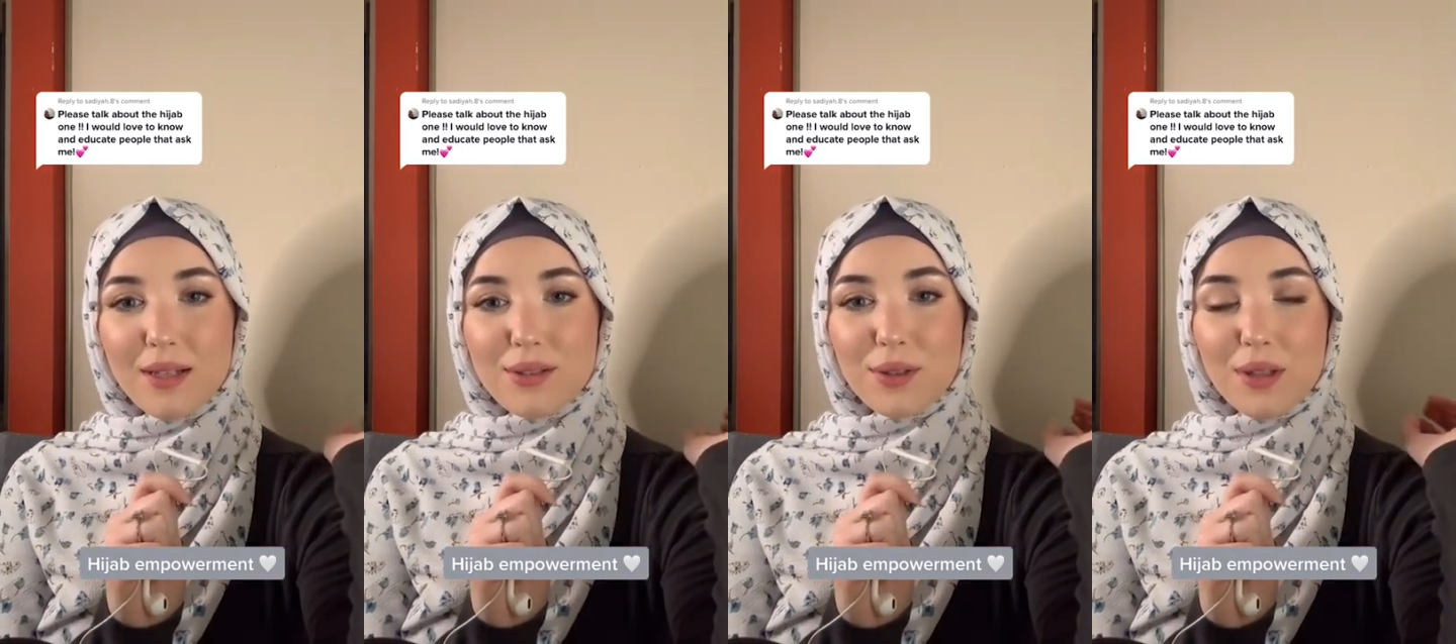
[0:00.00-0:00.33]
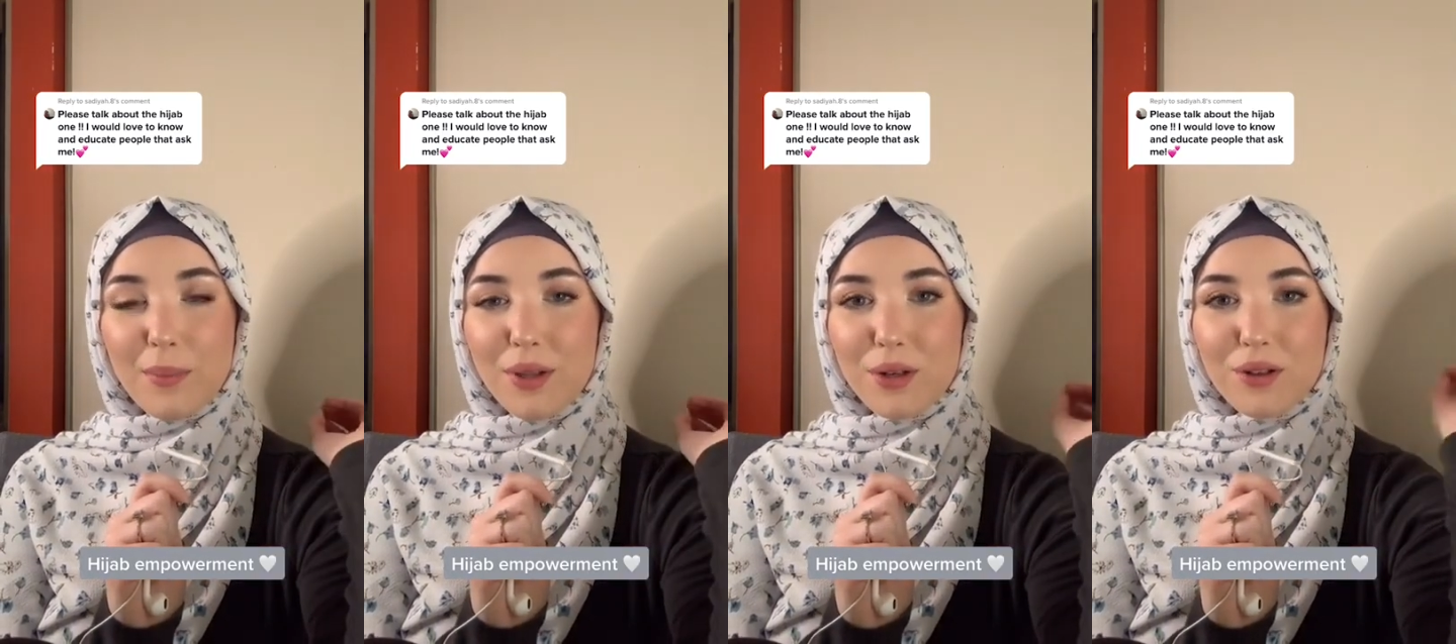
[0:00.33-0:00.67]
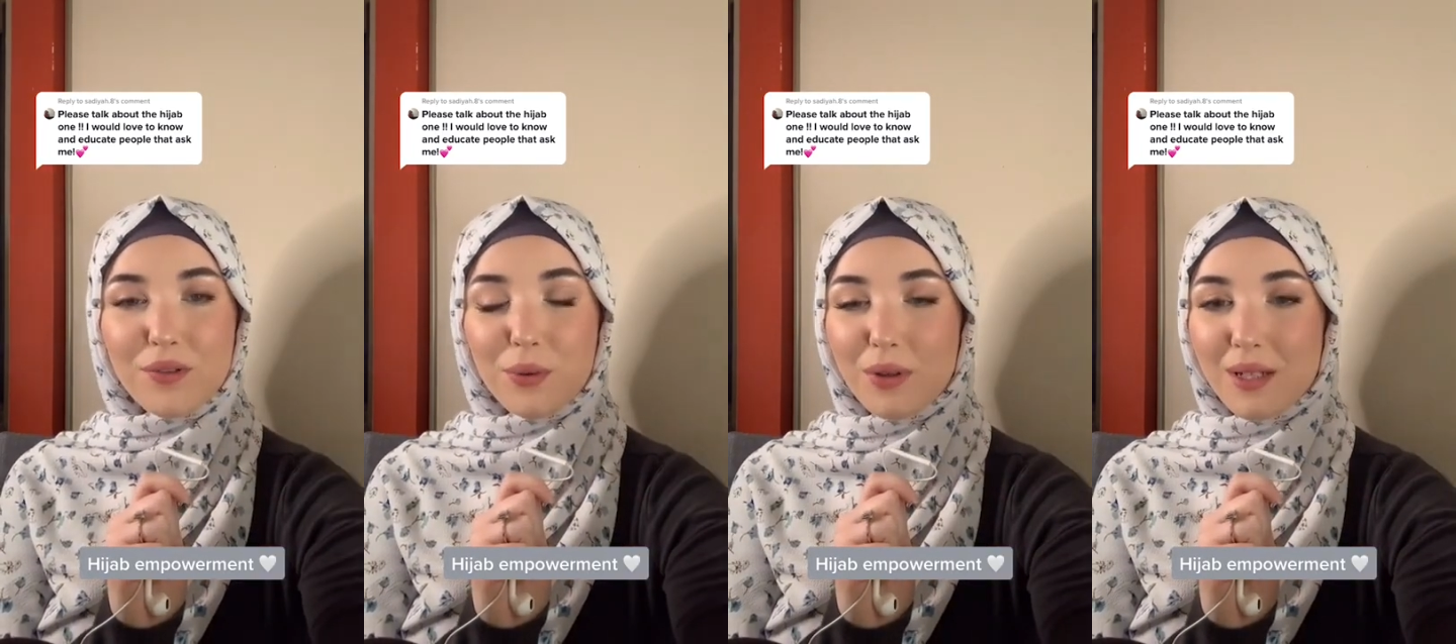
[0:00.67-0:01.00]
so let me know if
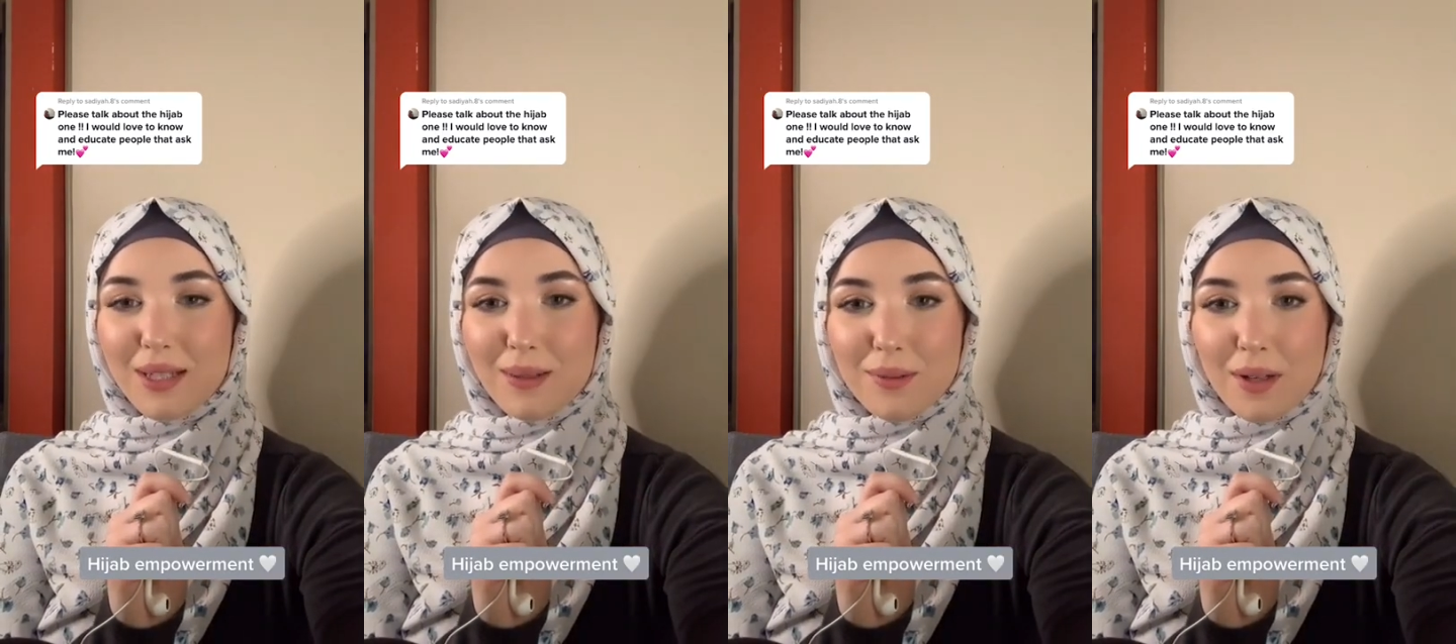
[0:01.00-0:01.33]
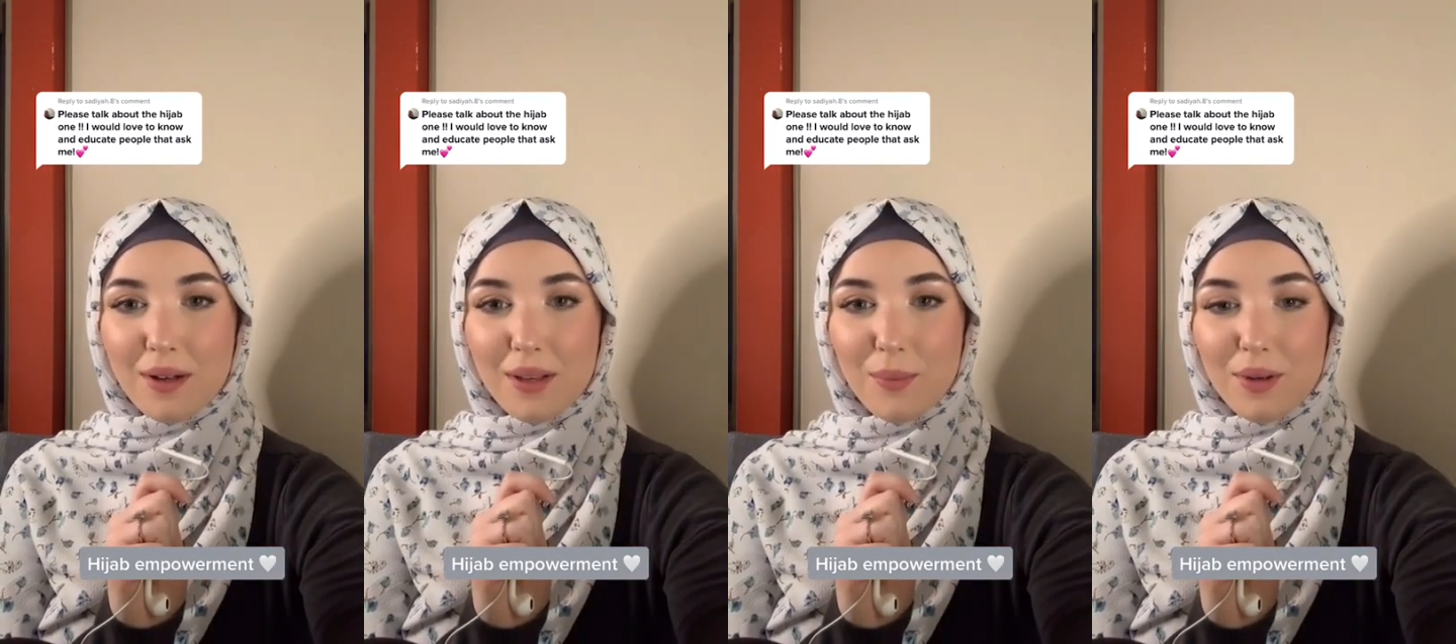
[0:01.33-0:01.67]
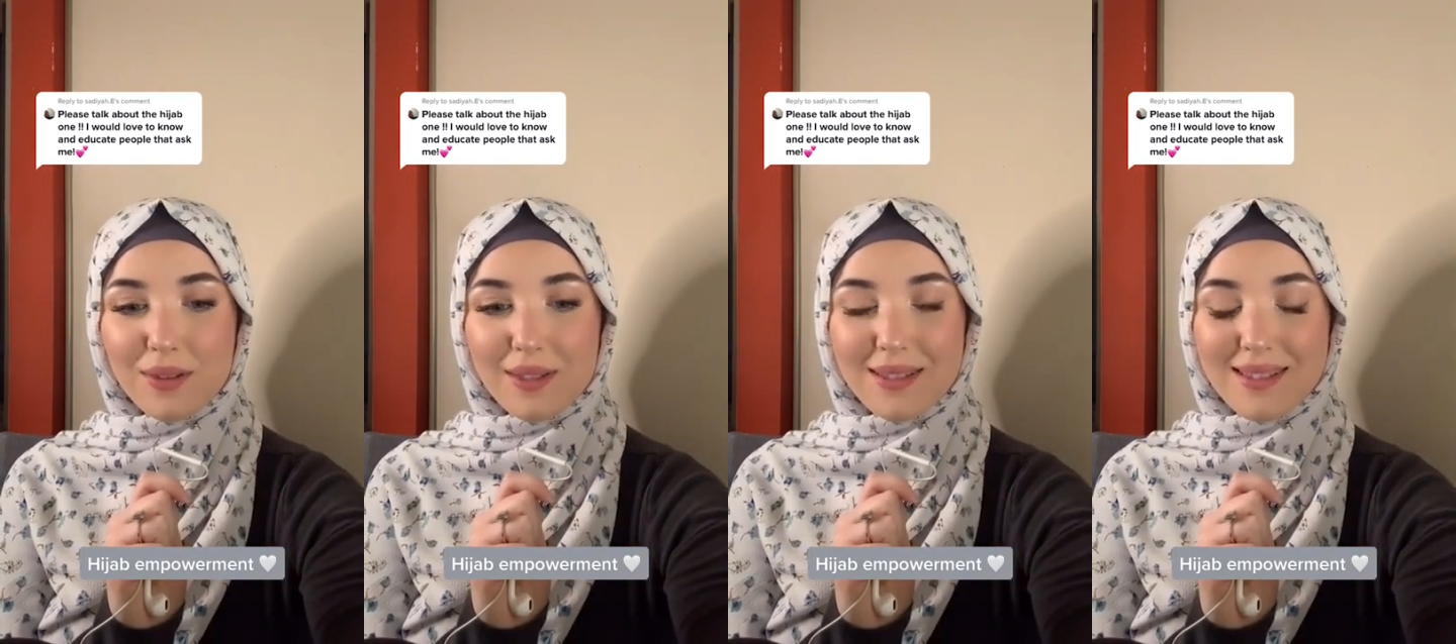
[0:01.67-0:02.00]
you want to keep talking
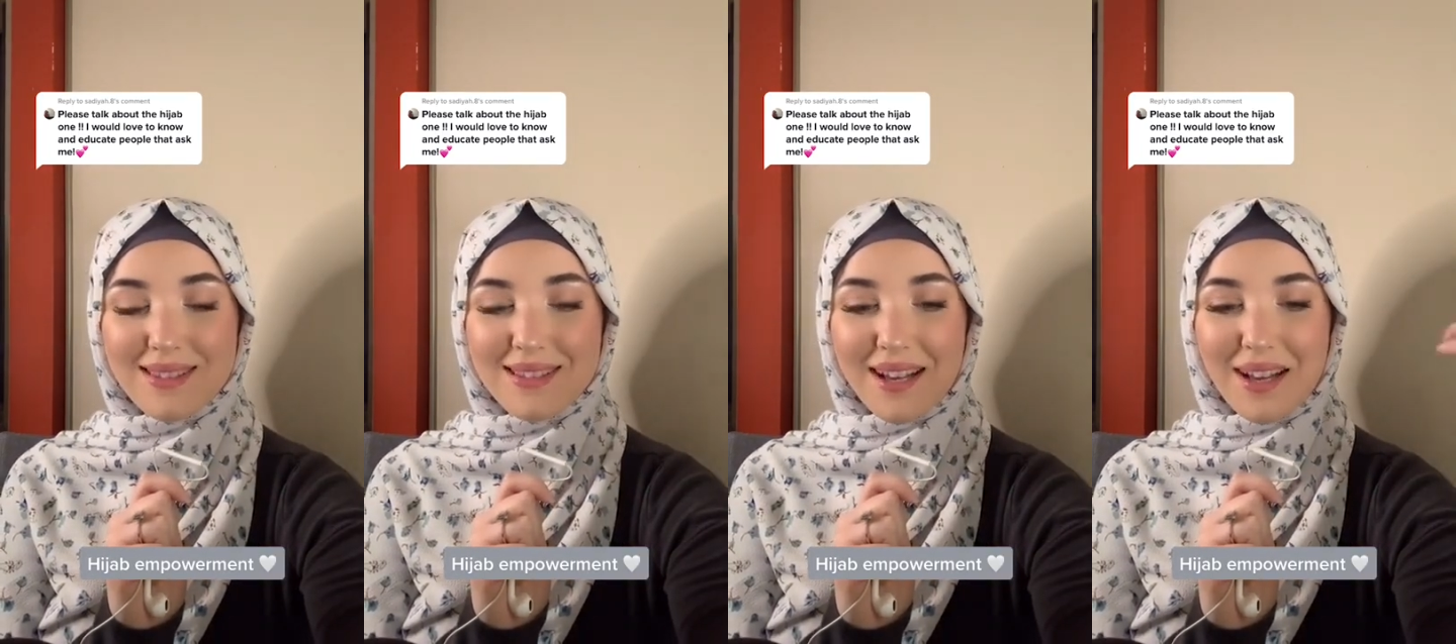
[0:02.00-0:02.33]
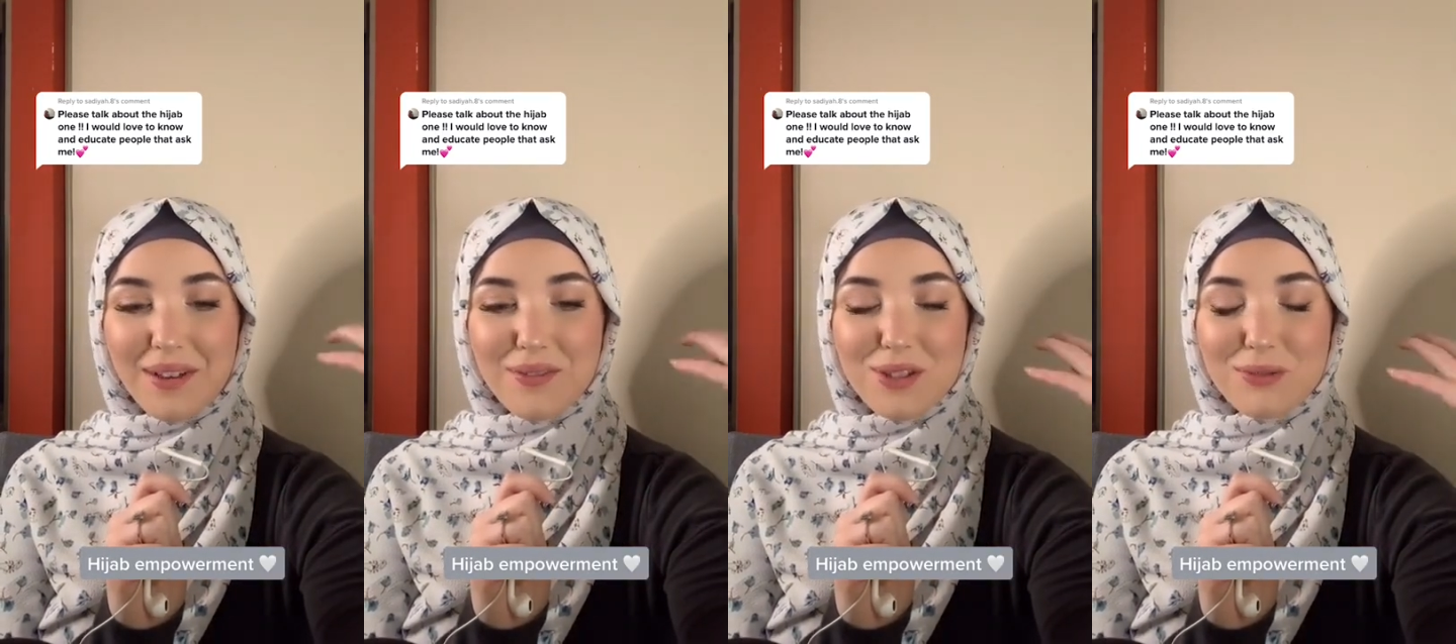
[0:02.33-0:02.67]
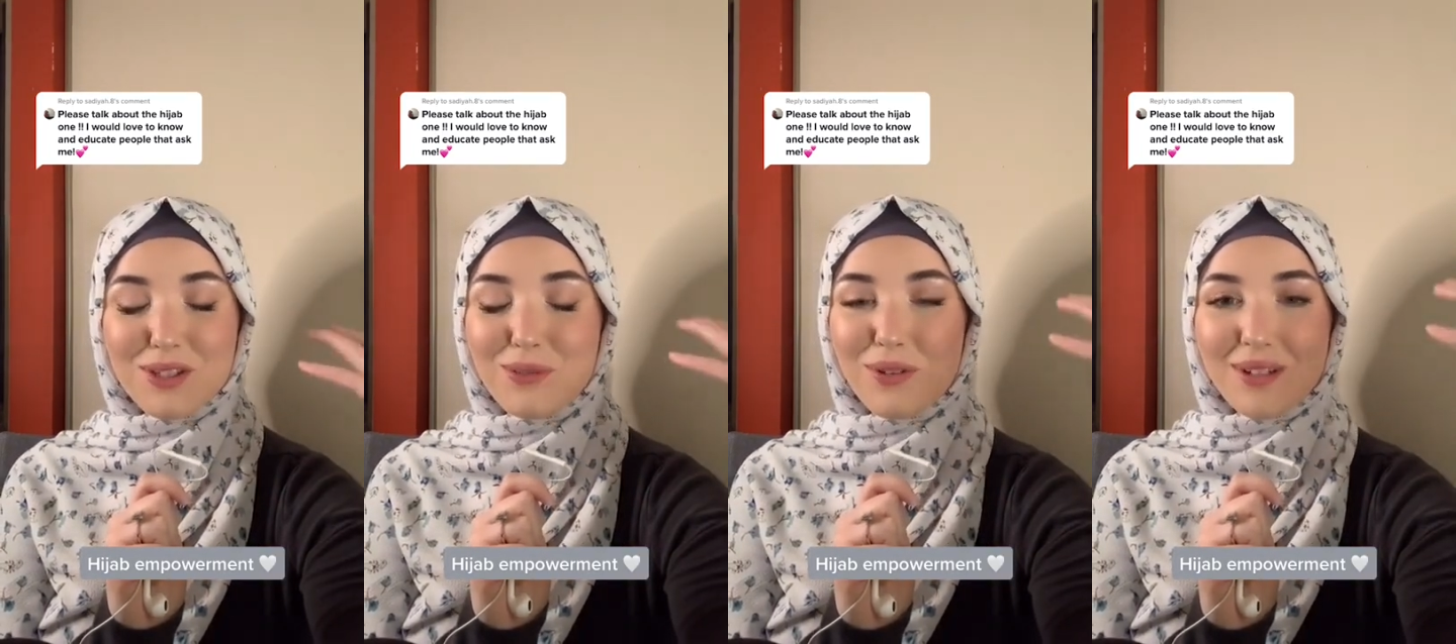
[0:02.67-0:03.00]
about this. I have so
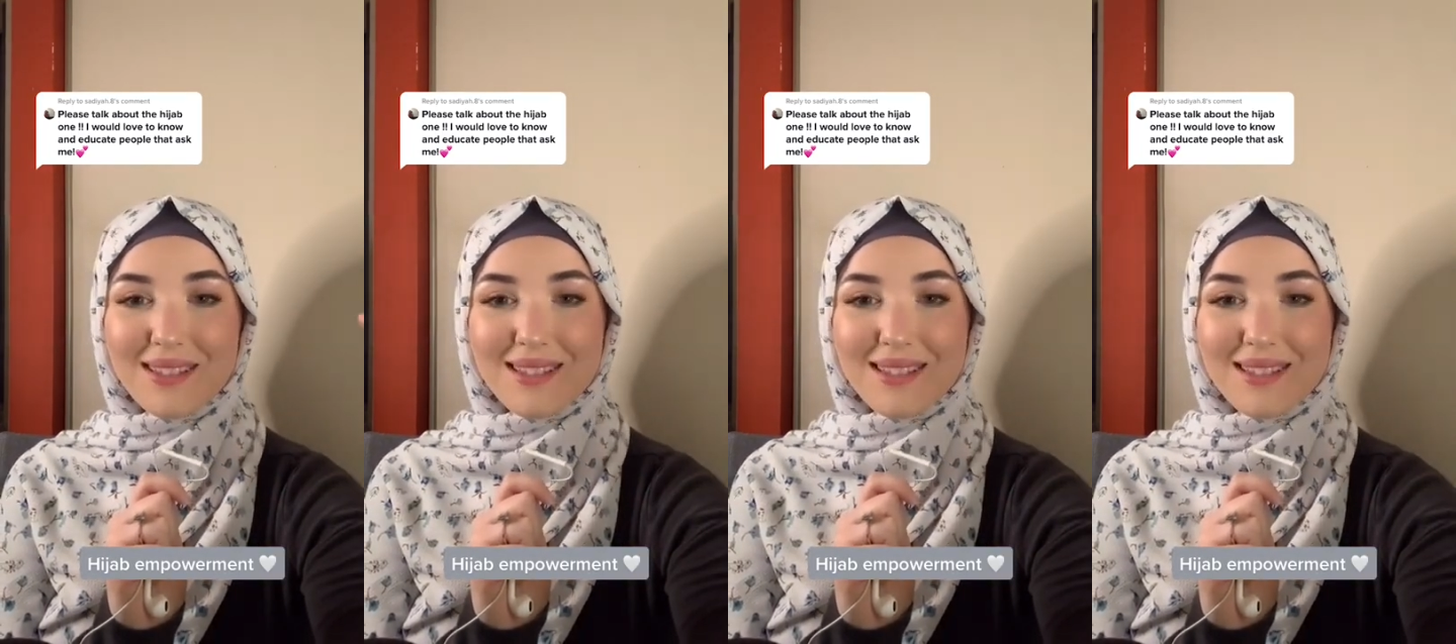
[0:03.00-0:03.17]
much more to